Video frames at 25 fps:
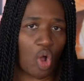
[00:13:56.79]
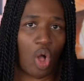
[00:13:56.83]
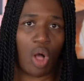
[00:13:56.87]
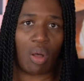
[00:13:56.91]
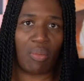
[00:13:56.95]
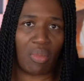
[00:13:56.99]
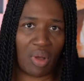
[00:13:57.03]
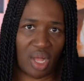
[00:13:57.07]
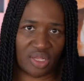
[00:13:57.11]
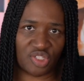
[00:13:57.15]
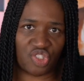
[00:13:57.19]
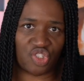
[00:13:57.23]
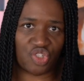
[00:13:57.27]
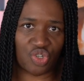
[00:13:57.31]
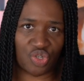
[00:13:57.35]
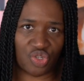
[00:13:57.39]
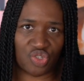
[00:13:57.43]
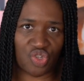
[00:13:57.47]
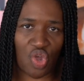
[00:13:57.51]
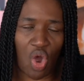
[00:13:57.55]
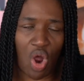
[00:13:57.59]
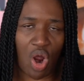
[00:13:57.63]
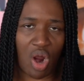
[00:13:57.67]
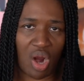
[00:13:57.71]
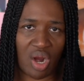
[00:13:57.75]
all
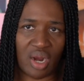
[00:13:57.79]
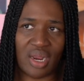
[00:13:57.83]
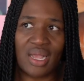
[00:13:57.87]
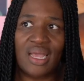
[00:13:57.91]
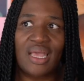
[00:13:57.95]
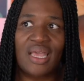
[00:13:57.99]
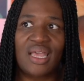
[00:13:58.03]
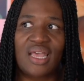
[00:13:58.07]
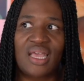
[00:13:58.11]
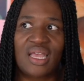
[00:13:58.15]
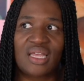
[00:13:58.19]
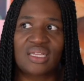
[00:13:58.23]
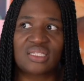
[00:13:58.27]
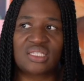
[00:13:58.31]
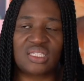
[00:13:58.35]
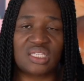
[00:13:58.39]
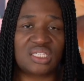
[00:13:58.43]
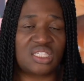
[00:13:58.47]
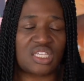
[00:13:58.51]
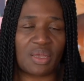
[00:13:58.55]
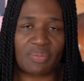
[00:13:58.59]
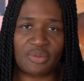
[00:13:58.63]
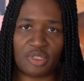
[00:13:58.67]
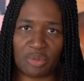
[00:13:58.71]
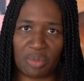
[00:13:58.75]
monsters are
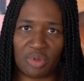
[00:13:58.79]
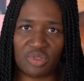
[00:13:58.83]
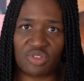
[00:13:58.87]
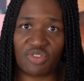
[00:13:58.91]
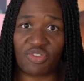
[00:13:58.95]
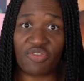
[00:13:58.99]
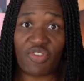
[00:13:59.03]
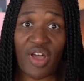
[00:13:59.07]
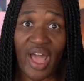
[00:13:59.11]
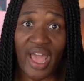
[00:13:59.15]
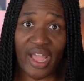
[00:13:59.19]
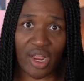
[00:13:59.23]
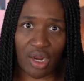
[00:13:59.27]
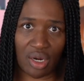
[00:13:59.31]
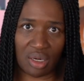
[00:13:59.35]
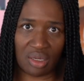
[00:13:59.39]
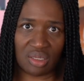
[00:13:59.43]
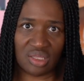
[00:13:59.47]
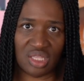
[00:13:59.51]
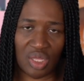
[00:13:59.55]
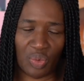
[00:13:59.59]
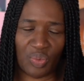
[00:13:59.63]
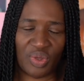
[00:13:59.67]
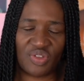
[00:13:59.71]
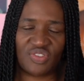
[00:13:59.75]
susceptible to fire
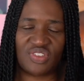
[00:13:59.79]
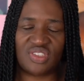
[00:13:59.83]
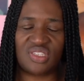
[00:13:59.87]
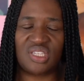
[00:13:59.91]
that we've